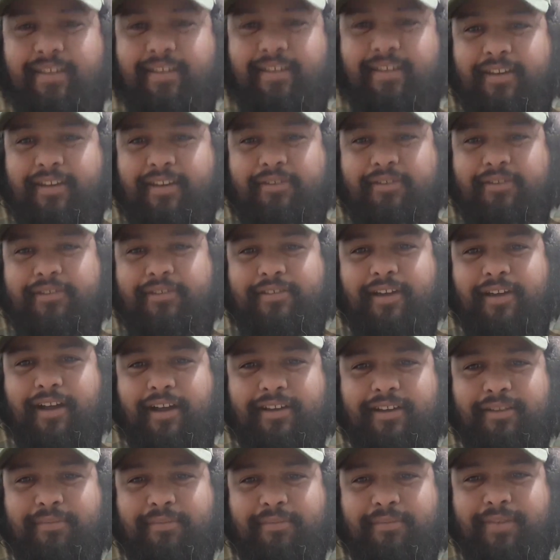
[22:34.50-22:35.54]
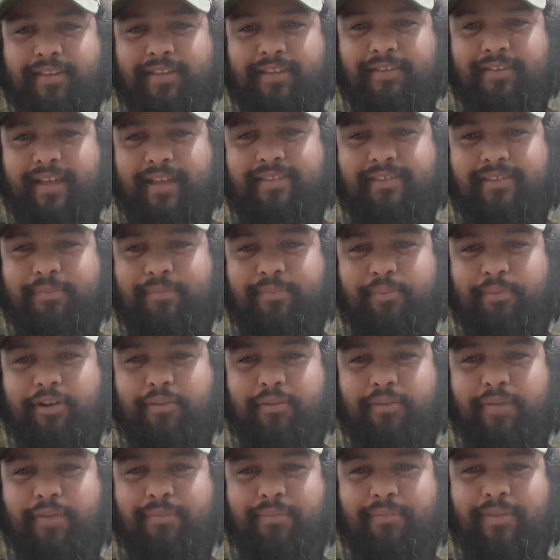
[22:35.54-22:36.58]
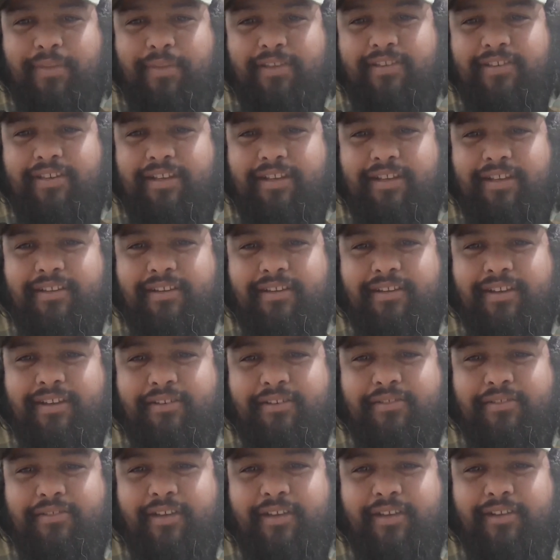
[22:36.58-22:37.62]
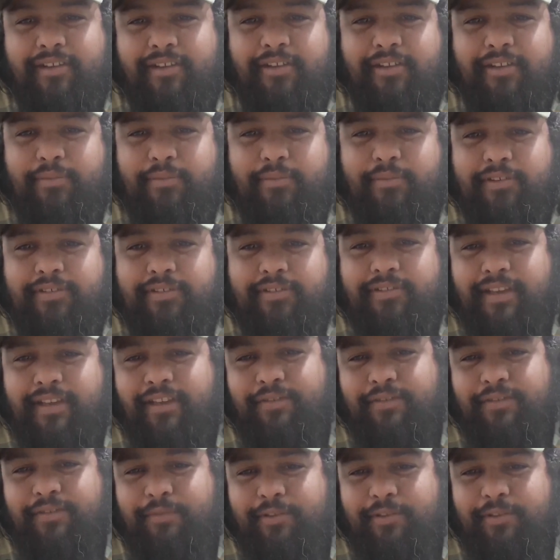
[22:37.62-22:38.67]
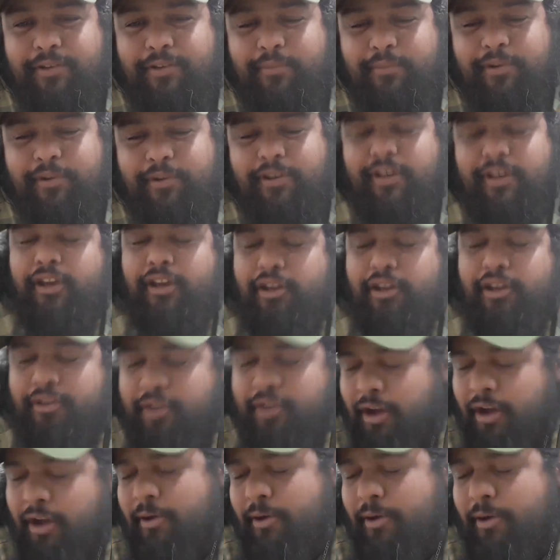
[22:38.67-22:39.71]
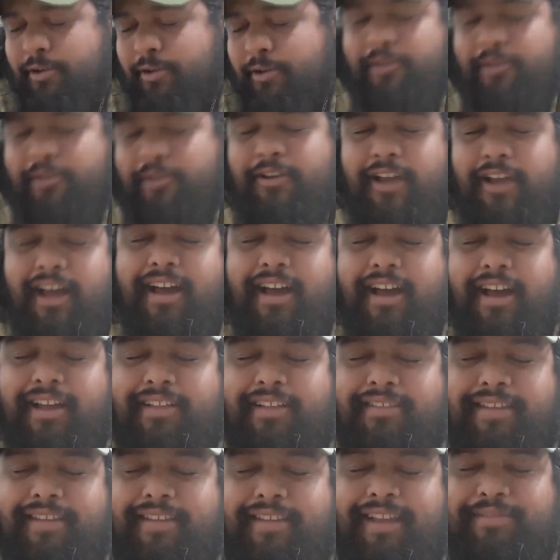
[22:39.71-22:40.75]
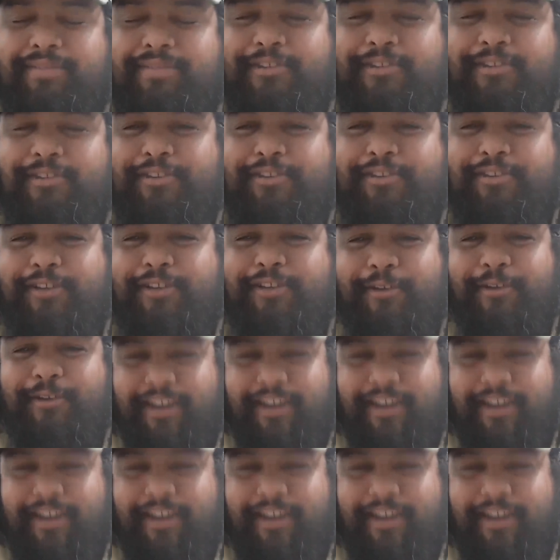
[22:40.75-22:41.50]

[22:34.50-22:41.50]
You talking to me, and that's the point of my mission. That look at you talk, so I'm successful, little boy. No, you're not. That's what you don't